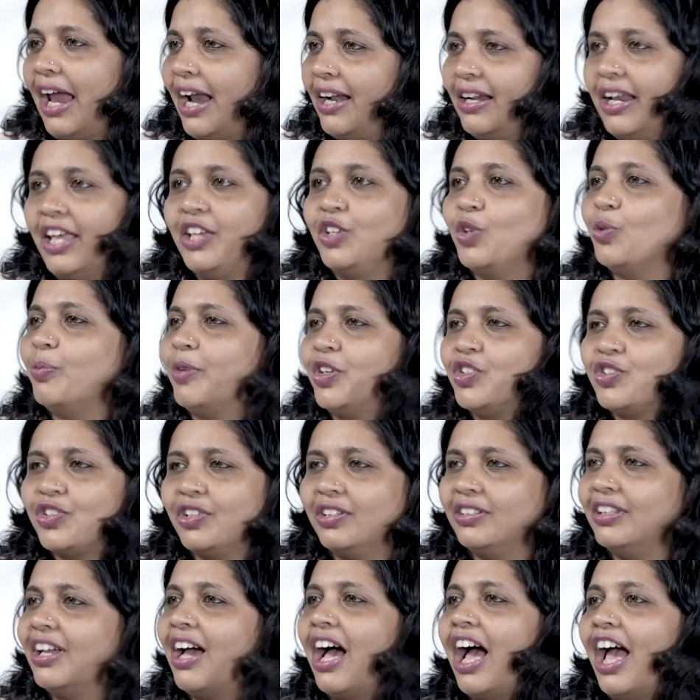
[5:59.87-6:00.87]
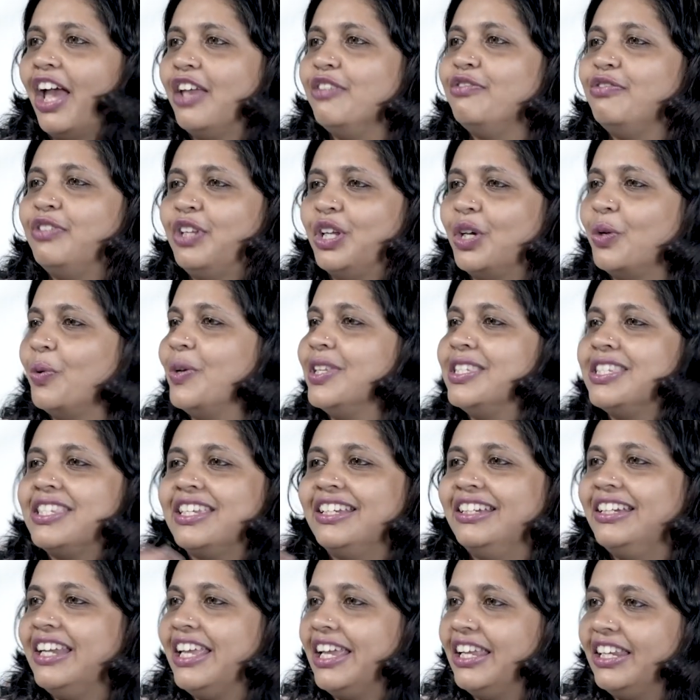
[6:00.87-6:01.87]
and like you mentioned, the high
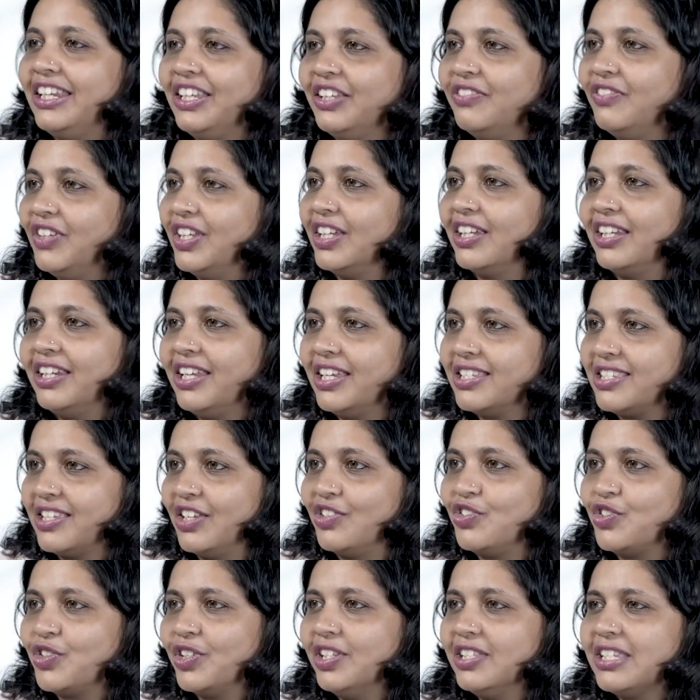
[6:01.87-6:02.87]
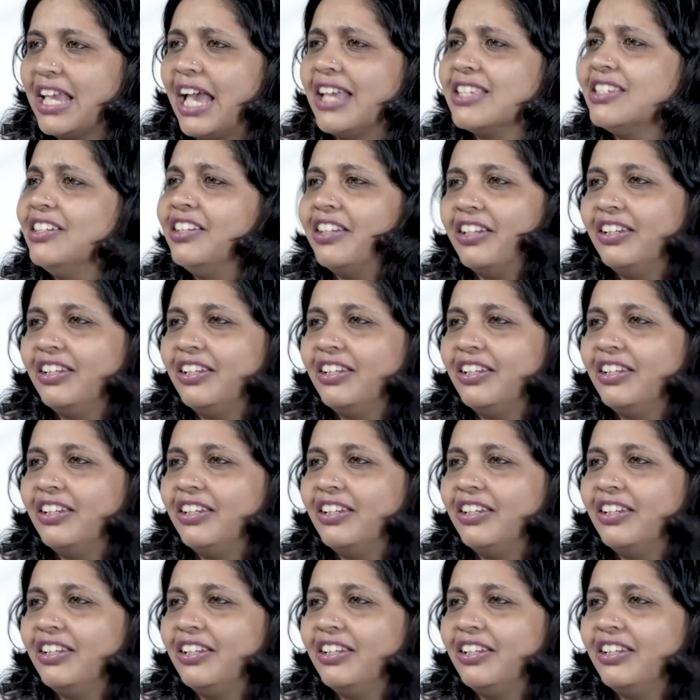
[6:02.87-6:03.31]
frequency daily, weekly essentials hasn't